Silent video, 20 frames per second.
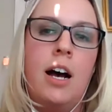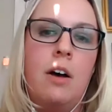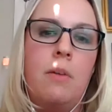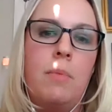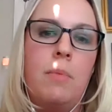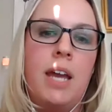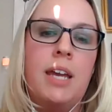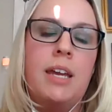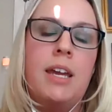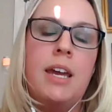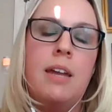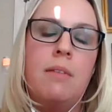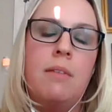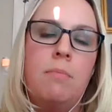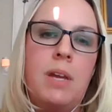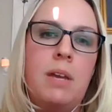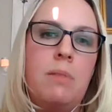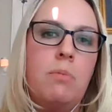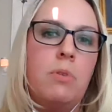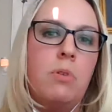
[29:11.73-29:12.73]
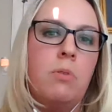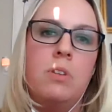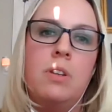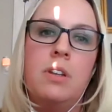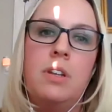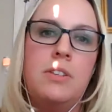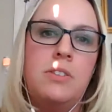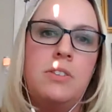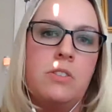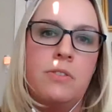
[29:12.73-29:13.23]
and get
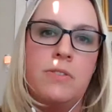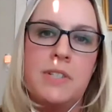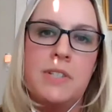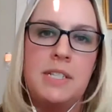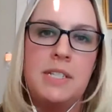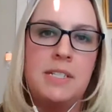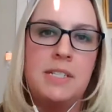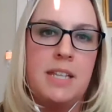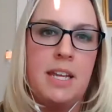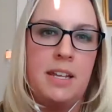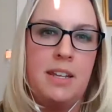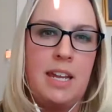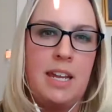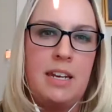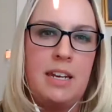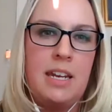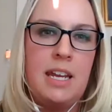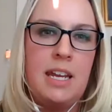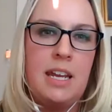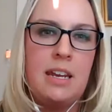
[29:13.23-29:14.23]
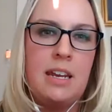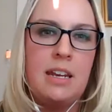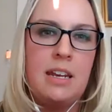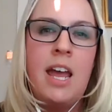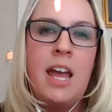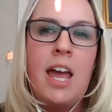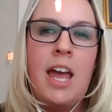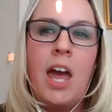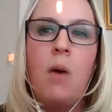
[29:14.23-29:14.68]
people the services that they need.